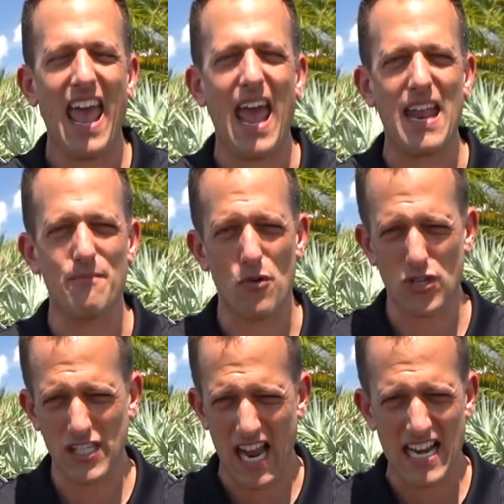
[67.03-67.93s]
and
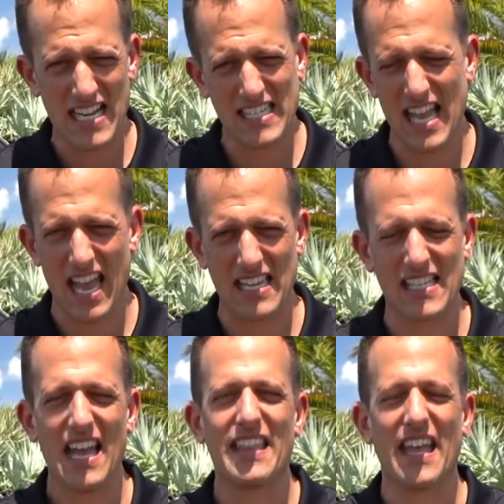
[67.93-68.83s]
Mercedes says
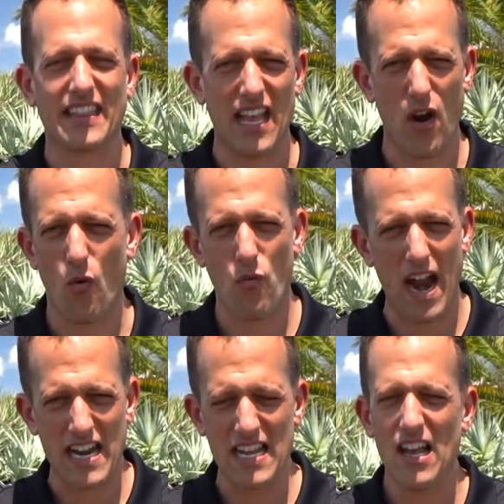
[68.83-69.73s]
that they are
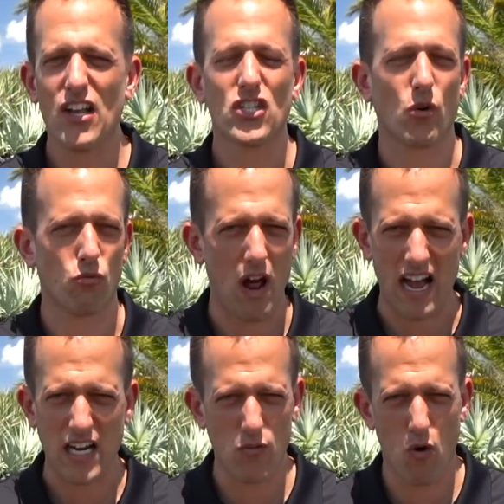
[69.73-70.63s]
ready to
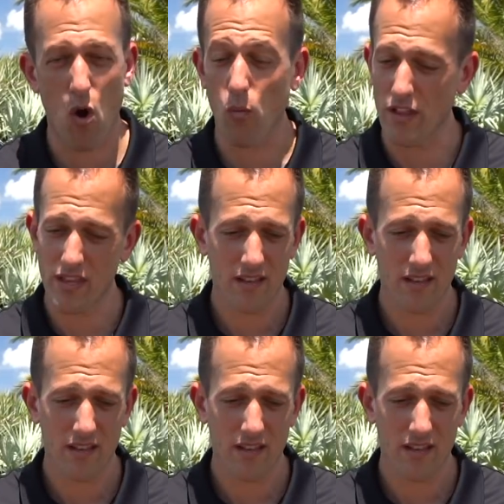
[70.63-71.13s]
rock and roll with